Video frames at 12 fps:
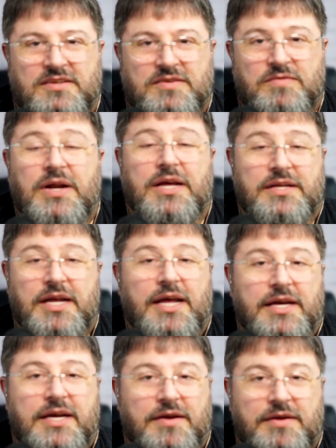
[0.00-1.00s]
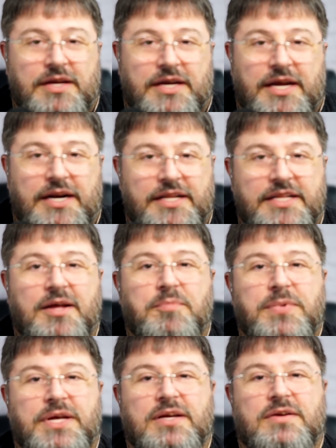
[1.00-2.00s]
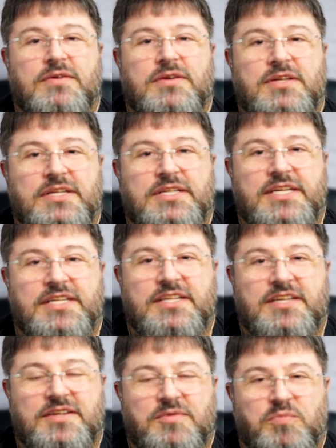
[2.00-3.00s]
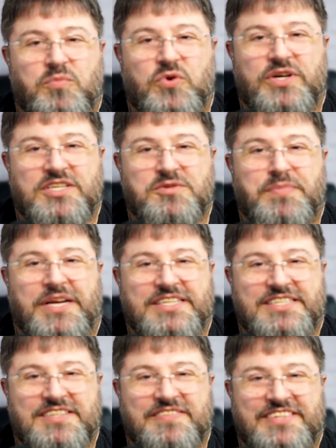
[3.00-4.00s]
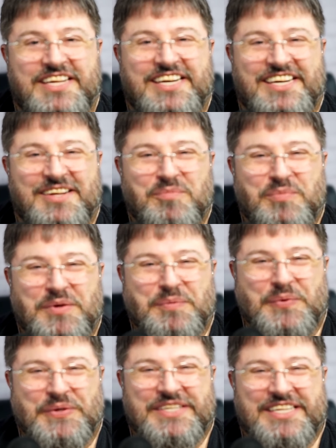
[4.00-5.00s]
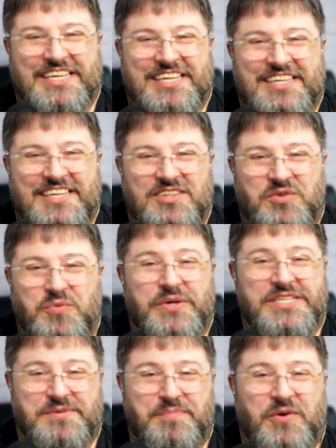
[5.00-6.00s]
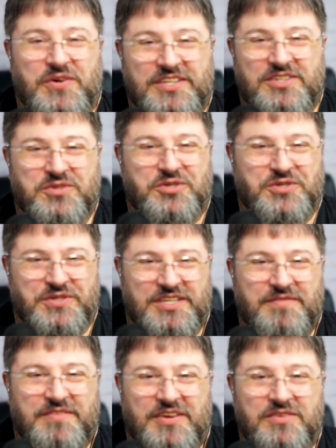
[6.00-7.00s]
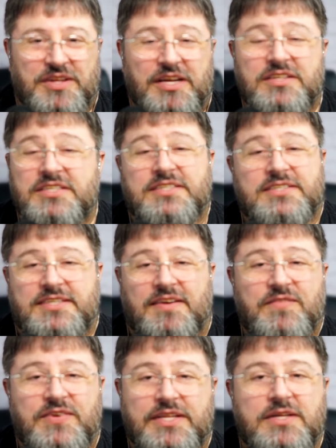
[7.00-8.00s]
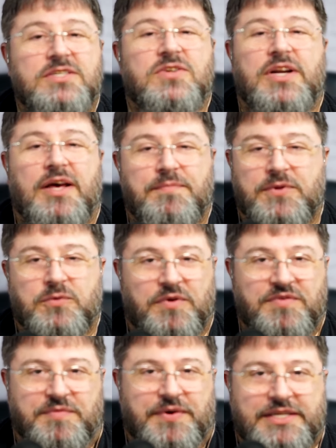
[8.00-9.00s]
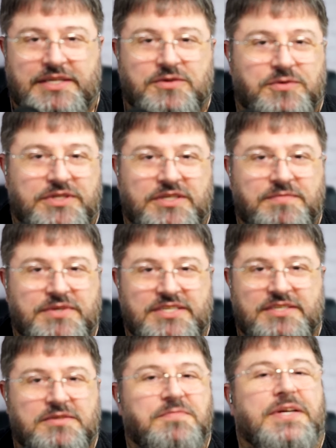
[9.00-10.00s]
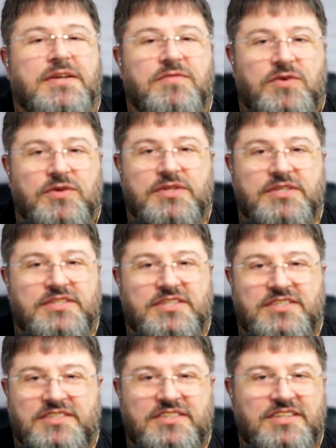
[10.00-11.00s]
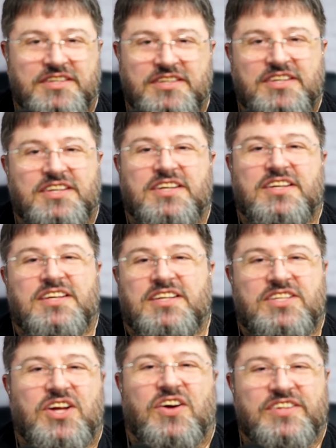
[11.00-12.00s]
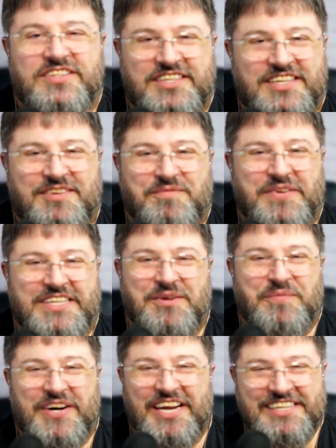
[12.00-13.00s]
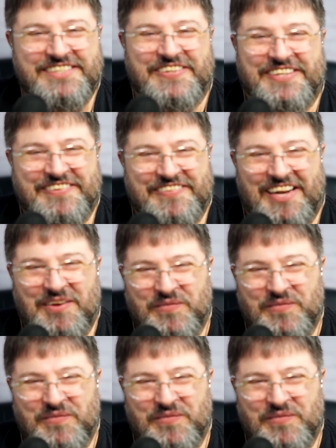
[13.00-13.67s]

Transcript: Right. Yeah. It can it can end up being indeed uh, more expensive than uh, people think uh, to waste money to throw them out. something that is going to happen to everybody during the business, making wrong decisions. Don't uh, be depressed. Don't give up,